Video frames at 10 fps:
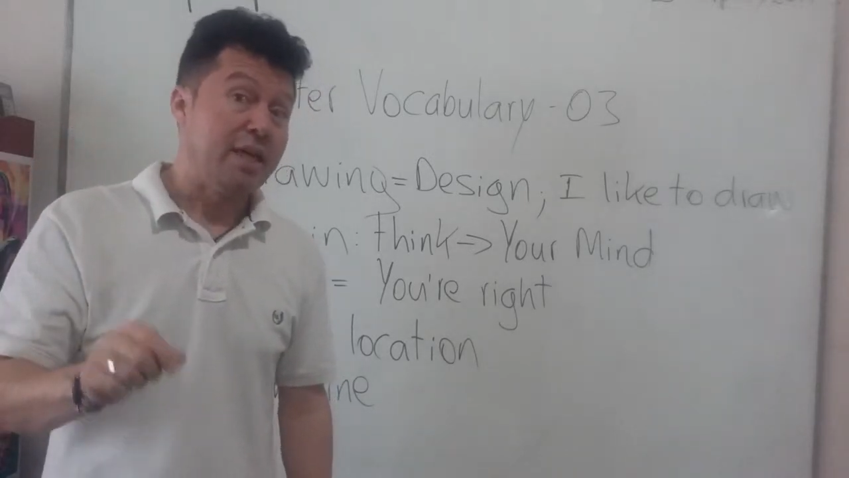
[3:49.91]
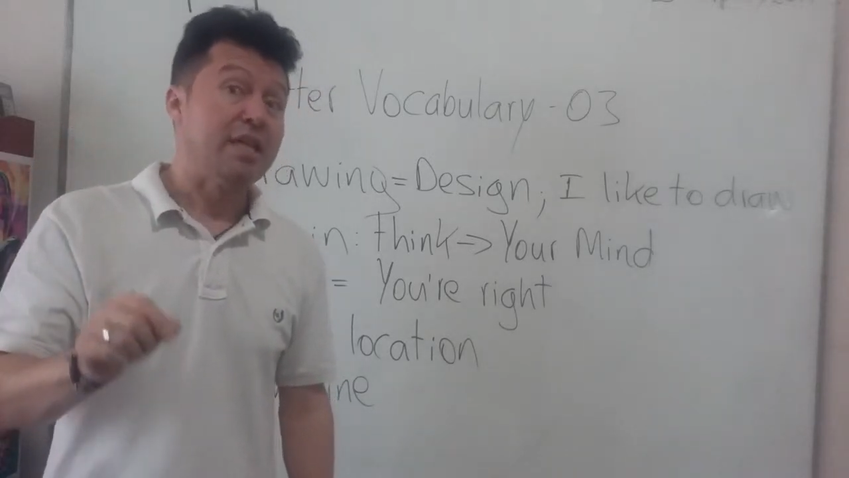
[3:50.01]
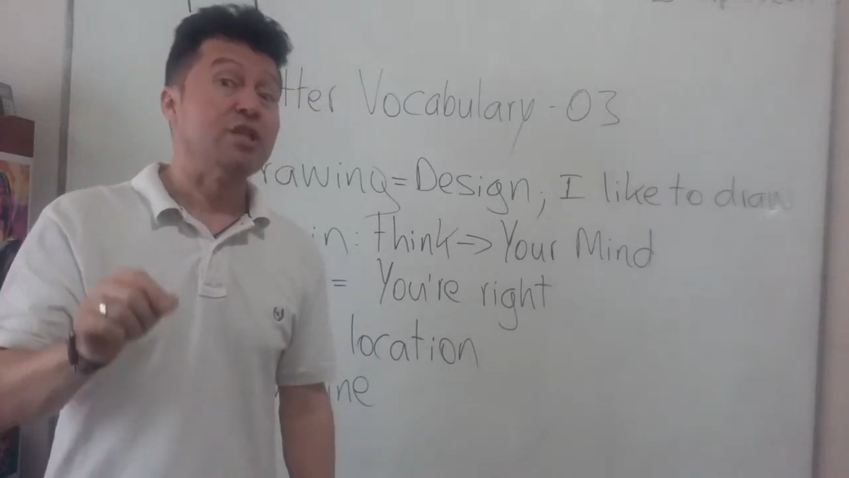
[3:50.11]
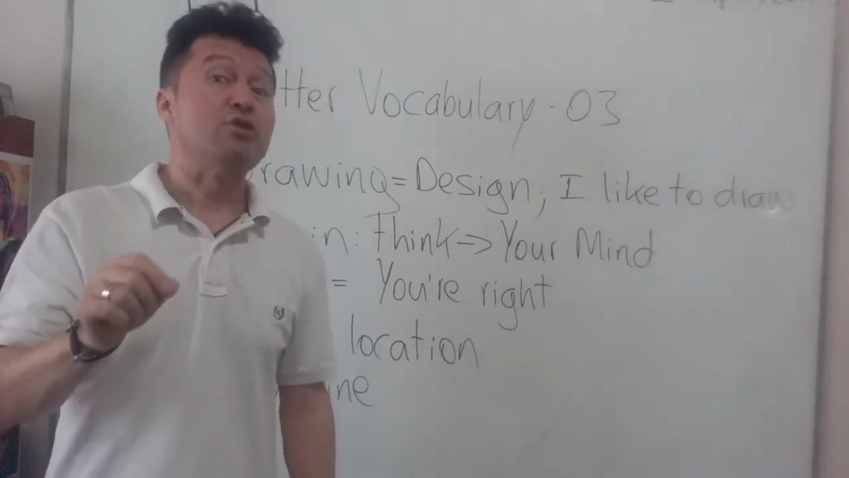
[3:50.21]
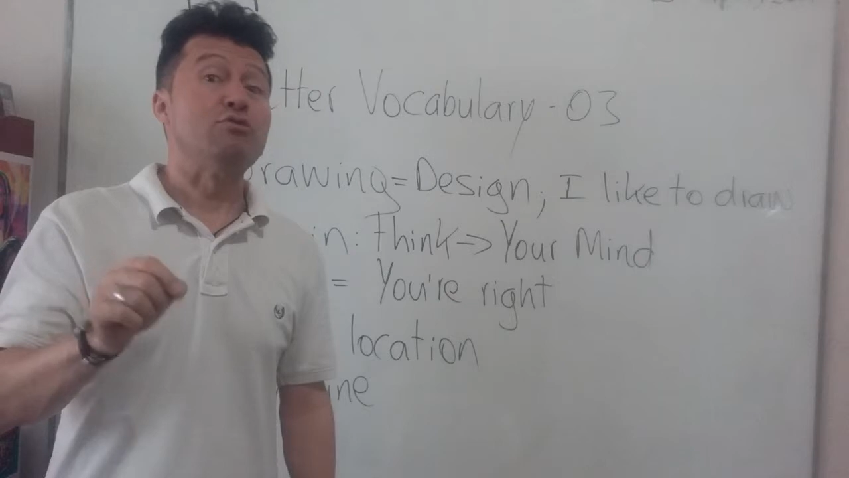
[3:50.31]

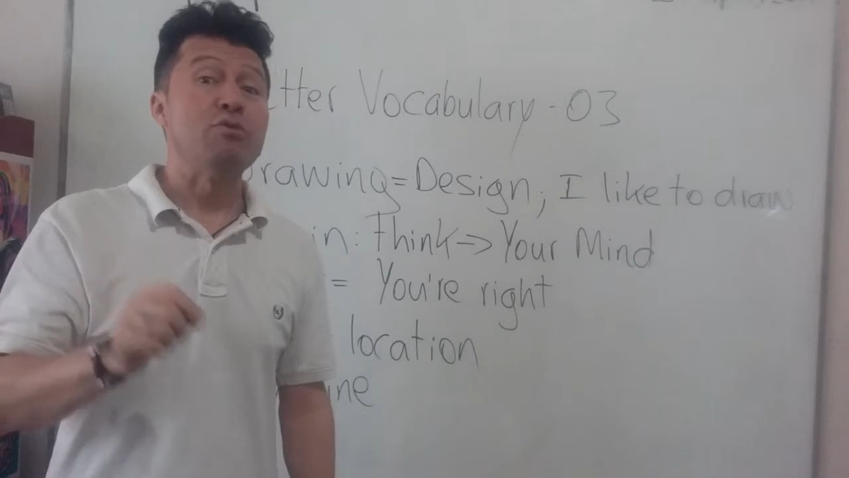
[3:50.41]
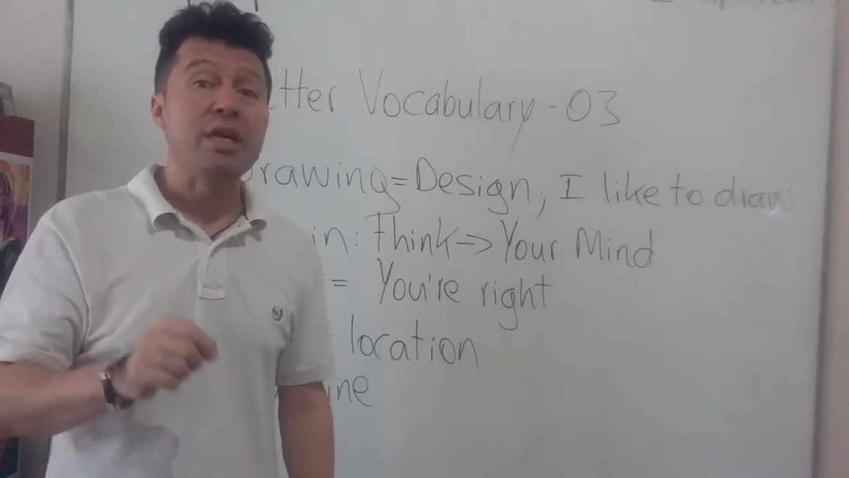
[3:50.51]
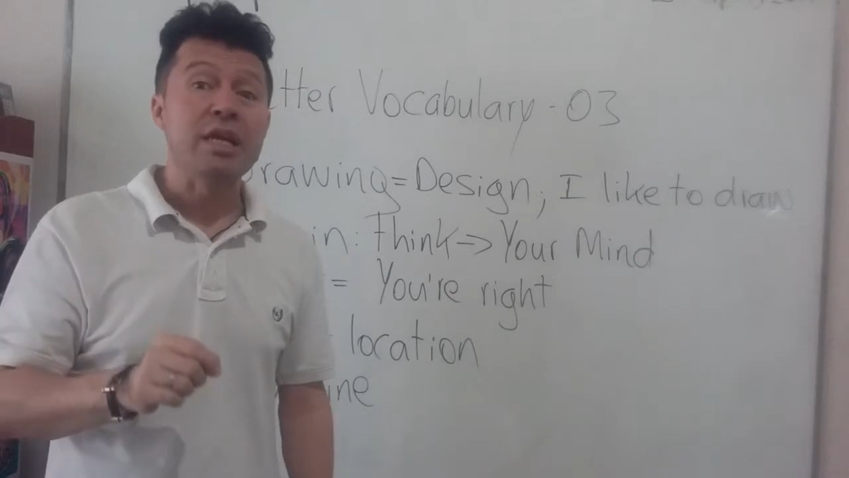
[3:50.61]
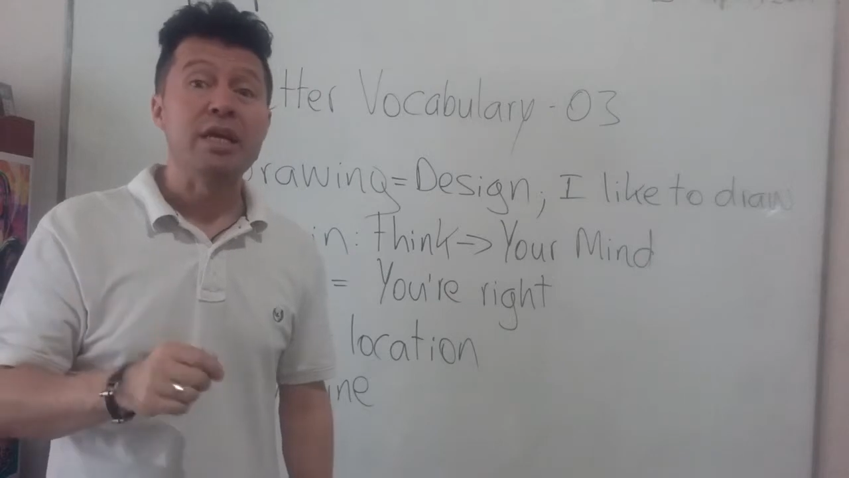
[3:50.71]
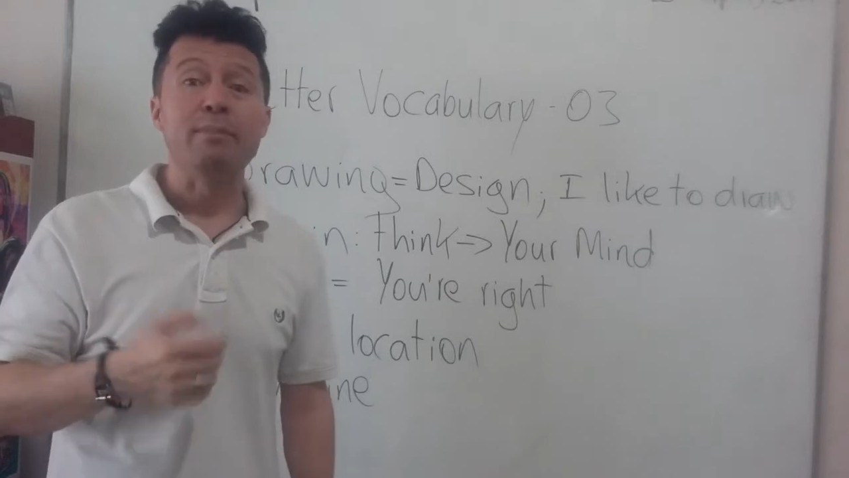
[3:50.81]
is
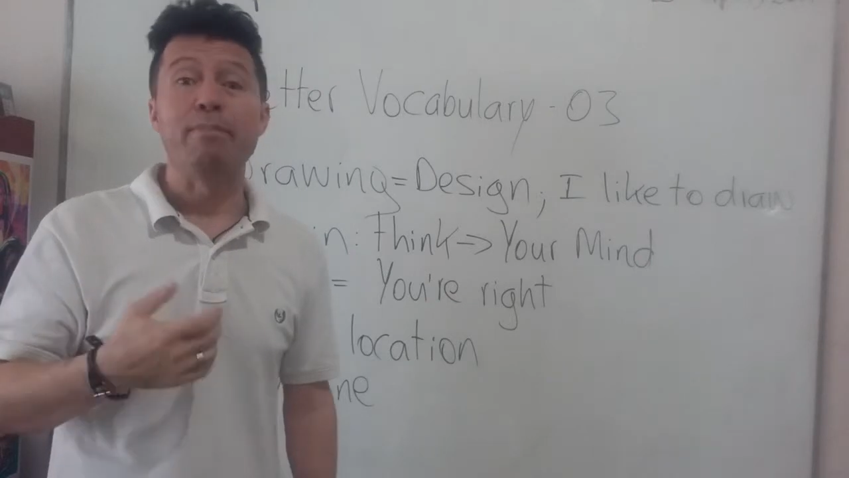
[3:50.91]
really